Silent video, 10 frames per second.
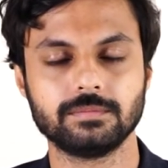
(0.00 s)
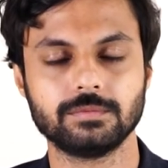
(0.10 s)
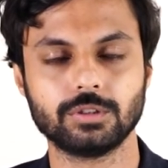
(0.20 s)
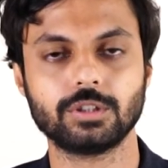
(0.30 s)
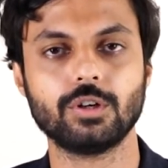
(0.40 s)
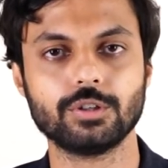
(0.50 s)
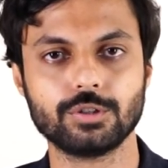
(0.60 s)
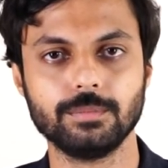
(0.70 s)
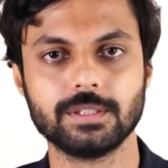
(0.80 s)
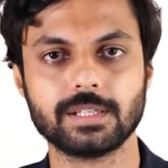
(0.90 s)
So the
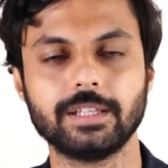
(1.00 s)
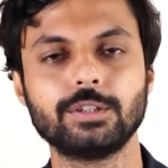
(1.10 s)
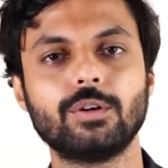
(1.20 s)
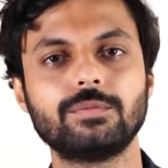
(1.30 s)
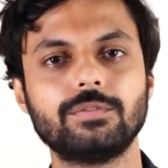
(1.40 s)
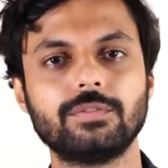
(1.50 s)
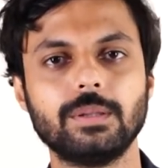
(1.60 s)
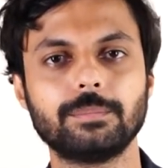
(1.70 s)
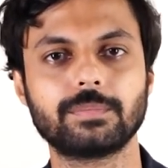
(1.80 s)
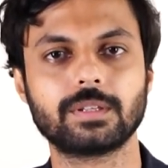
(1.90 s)
costume designer of the
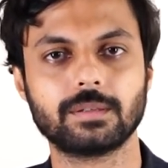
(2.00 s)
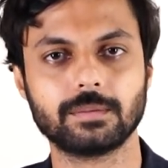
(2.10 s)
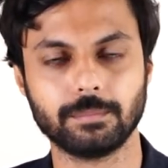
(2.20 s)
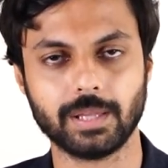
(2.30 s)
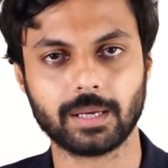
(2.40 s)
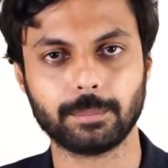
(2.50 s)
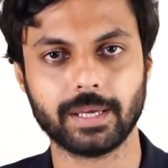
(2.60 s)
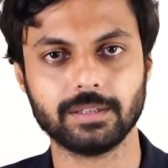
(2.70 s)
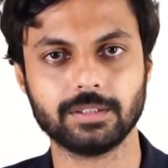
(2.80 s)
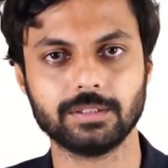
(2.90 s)
film Black
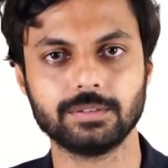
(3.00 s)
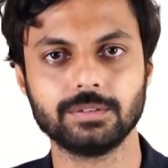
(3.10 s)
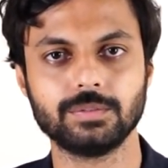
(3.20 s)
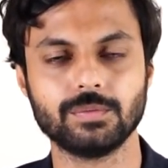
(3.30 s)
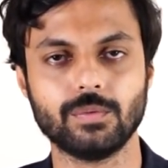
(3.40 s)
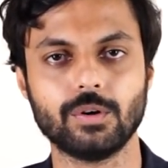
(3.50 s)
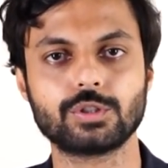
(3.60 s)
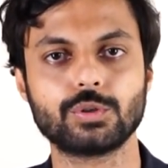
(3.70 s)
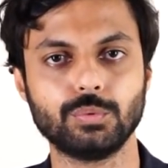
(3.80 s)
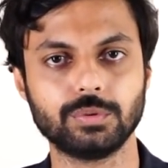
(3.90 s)
Panther
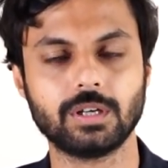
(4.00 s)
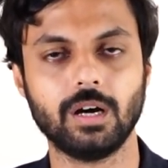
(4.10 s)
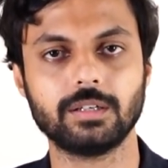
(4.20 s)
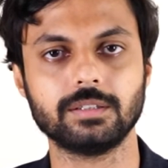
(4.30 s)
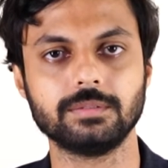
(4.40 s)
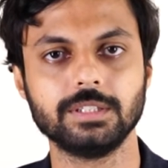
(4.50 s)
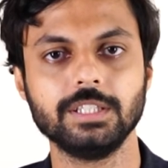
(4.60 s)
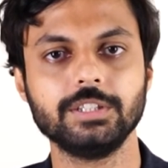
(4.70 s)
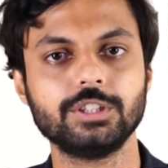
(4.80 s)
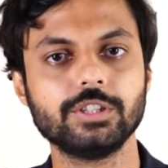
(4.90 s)
was Ruth Carter.
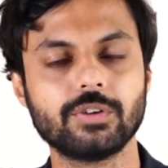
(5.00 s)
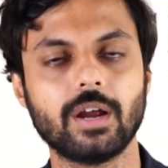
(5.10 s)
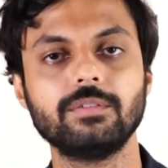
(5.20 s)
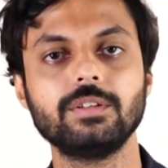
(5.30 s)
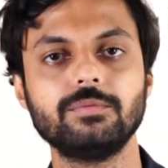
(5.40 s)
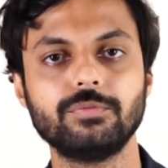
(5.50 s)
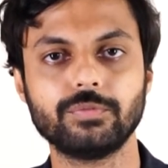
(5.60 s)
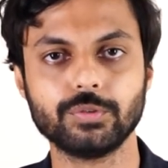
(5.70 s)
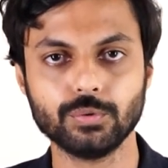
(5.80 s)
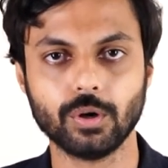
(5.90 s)
She traveled
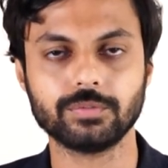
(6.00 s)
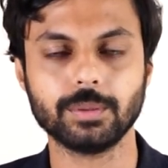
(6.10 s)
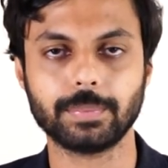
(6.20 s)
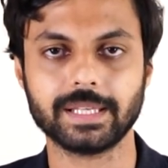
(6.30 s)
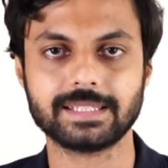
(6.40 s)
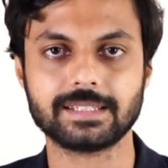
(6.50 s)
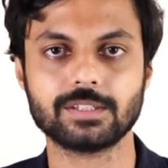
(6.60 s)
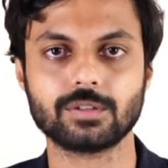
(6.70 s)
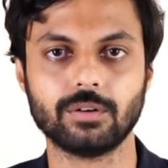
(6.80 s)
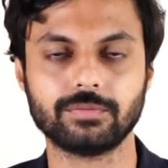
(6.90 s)
few of the
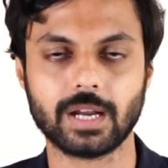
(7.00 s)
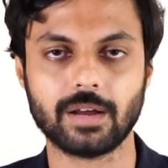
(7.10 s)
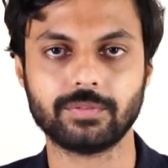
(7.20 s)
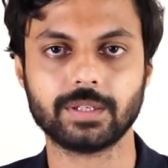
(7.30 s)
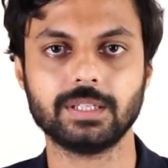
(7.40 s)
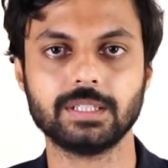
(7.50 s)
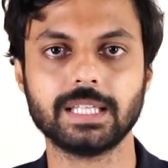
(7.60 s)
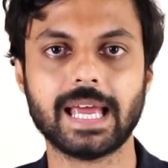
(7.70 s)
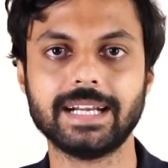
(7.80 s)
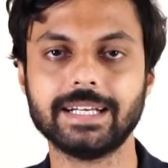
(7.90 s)
places of
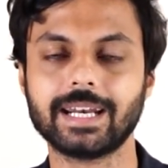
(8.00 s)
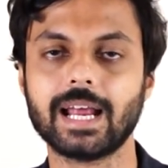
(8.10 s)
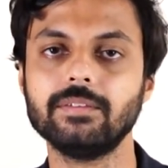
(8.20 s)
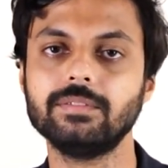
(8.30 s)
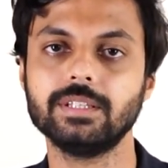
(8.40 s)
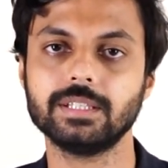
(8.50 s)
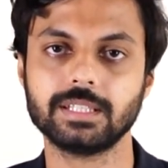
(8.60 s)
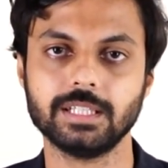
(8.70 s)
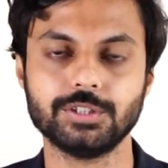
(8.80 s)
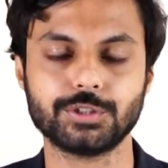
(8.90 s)
African and derived their
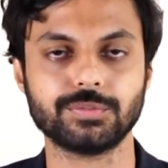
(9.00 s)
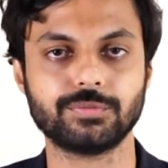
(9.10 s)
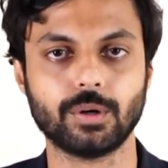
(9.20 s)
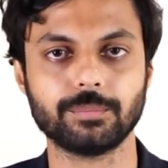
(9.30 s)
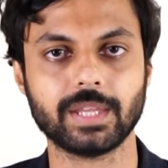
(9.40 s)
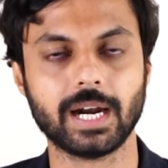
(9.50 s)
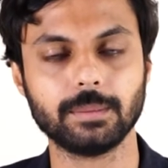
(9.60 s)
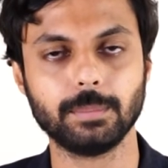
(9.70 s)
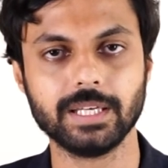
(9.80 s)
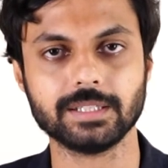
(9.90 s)
culture from
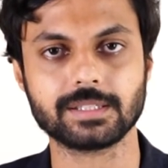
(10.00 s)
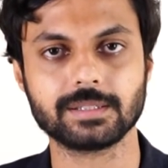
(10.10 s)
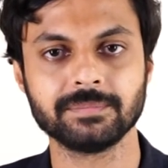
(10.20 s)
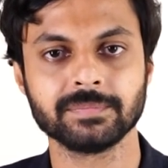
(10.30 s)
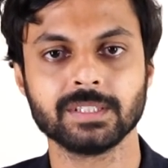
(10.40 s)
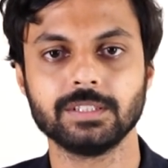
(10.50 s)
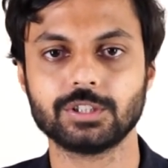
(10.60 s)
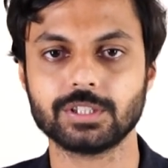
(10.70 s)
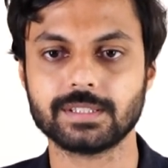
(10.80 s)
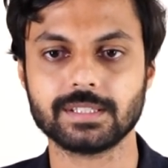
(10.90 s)
that place.
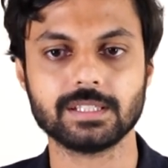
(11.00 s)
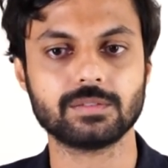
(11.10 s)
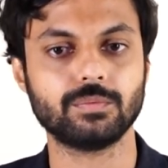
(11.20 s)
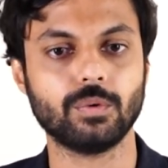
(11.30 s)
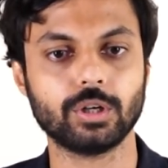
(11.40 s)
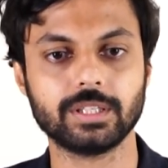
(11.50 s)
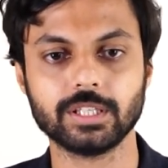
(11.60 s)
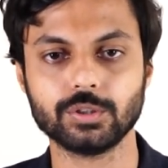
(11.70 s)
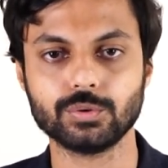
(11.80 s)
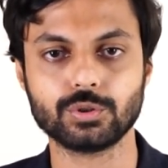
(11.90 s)
She sees what
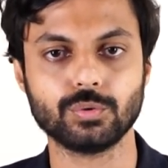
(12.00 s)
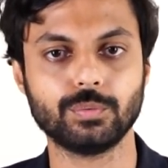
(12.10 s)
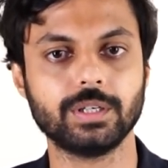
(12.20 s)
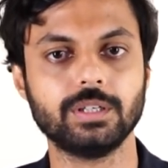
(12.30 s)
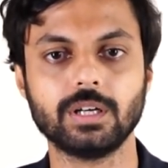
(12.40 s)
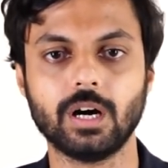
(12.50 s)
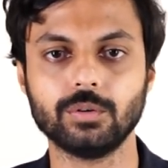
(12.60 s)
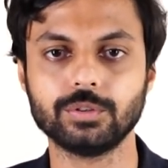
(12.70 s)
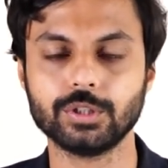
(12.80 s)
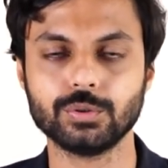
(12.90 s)
they used to wear,
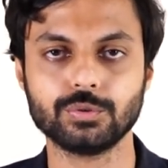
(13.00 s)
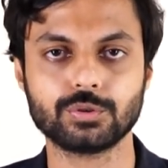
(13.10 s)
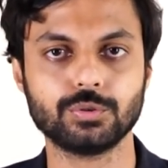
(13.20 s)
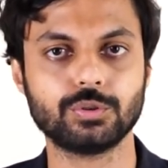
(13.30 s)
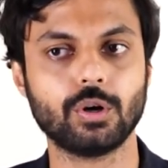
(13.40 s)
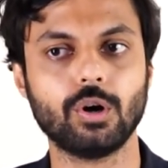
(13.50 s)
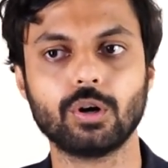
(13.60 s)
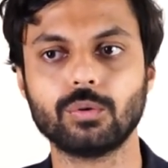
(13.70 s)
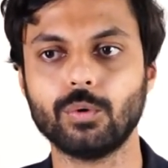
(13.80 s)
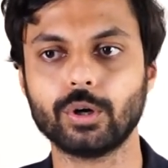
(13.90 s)
how they used to
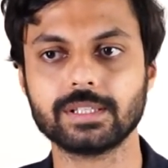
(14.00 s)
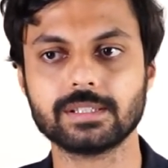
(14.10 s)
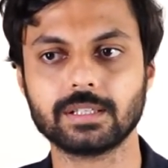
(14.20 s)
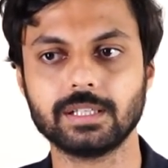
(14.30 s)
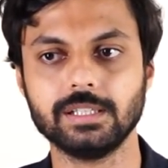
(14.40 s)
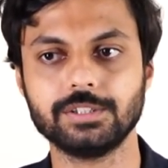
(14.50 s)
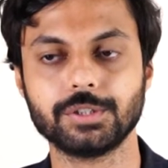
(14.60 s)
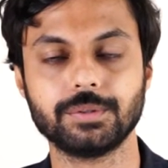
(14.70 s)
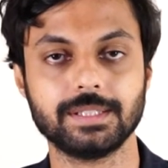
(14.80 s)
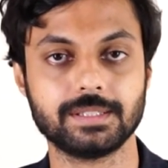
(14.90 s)
talk, what is the
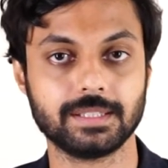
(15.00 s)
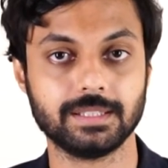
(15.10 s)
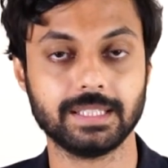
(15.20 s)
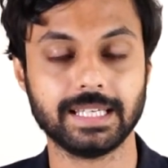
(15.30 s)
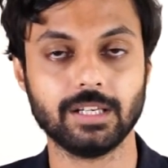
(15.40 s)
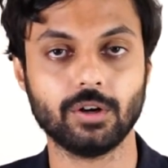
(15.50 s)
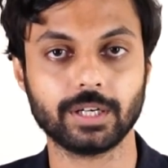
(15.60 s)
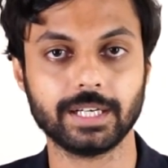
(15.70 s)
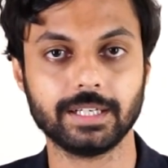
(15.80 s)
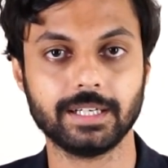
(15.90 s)
culture. You can see the
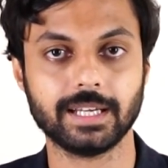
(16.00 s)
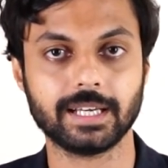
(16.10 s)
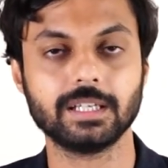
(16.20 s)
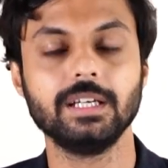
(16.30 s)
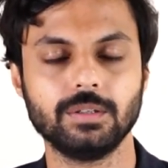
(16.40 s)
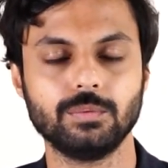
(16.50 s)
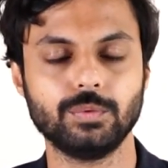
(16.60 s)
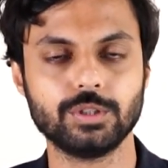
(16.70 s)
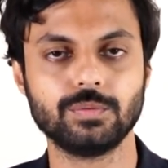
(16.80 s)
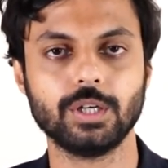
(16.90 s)
elongated neck,
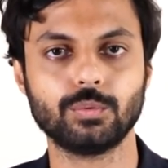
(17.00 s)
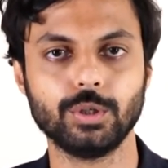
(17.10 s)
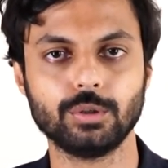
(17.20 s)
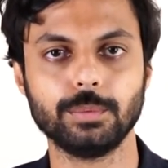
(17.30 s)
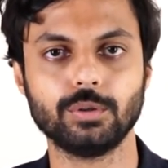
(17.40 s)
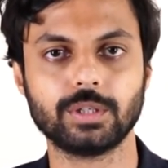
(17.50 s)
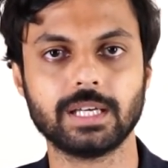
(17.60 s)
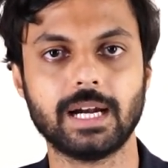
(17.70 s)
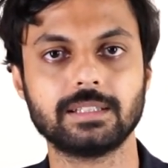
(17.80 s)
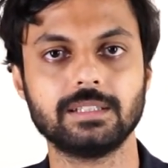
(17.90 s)
which we are going to be
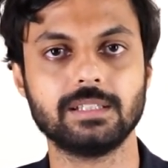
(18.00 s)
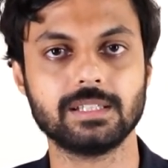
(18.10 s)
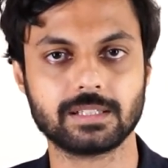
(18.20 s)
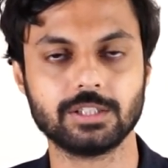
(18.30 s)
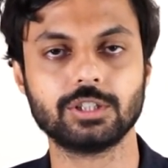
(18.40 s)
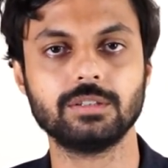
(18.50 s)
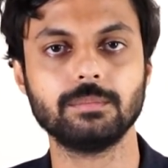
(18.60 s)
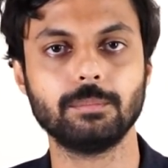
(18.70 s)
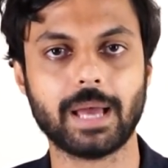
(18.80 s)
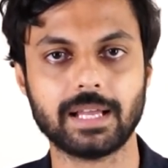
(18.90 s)
looking at the
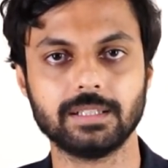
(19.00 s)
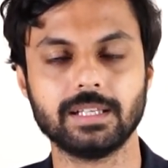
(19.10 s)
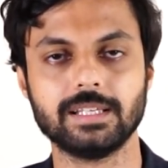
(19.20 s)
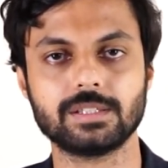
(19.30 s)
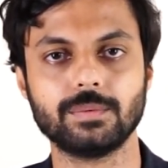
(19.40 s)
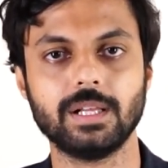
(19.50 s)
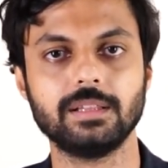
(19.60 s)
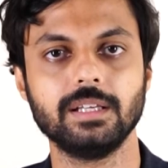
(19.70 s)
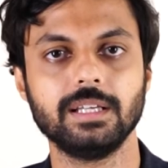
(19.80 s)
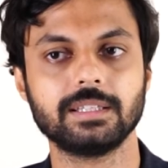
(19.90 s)
discussion panel as
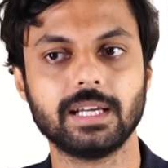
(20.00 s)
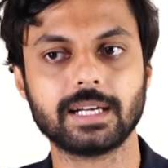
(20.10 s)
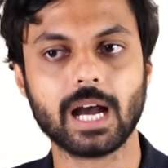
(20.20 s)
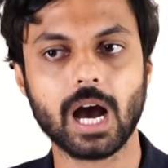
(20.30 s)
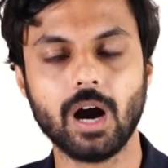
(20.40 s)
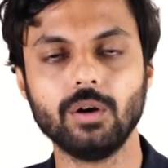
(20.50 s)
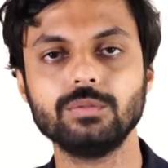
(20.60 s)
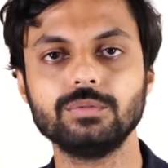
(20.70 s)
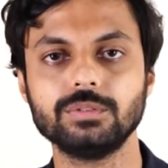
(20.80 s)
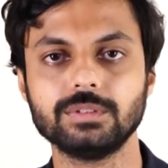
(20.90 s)
well, that
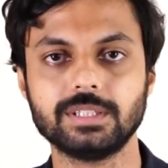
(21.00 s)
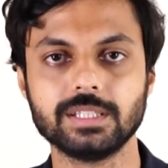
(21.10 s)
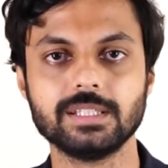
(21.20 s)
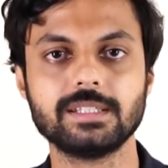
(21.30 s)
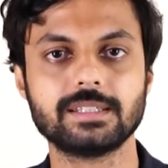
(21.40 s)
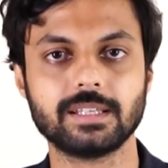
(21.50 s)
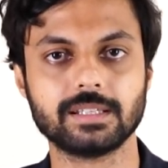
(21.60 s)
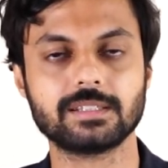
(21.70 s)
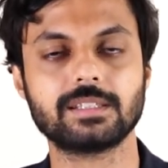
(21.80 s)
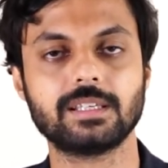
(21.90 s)
how these
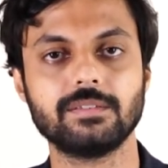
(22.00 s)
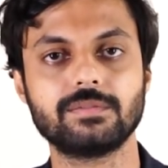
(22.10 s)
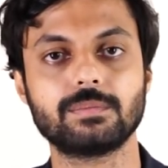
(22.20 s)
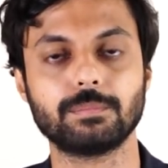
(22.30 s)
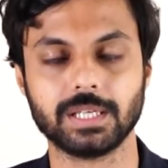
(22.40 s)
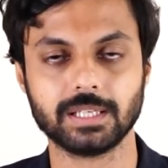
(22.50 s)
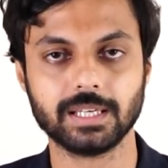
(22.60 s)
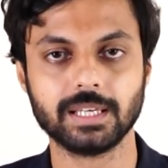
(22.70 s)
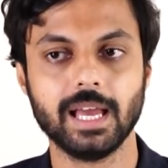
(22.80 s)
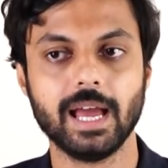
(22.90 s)
things gives
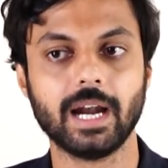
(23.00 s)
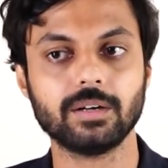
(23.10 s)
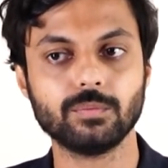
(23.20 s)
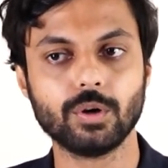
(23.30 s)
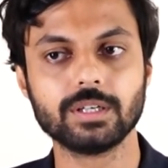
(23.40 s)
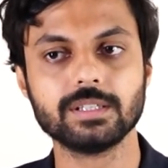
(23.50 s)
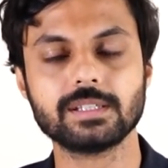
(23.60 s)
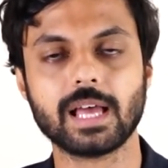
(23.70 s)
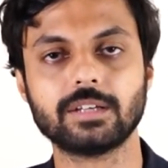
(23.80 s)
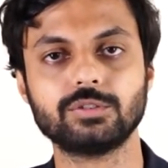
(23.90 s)
meaning and what
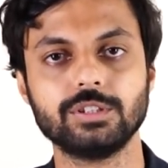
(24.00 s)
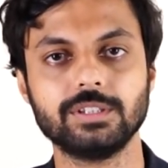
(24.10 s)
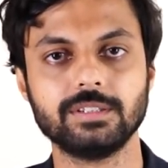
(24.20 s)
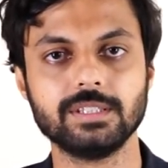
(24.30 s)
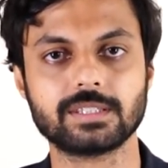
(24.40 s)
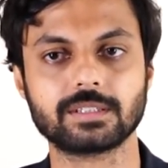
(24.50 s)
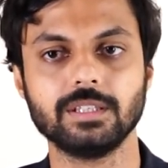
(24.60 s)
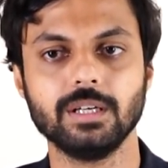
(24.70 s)
is actually the reason.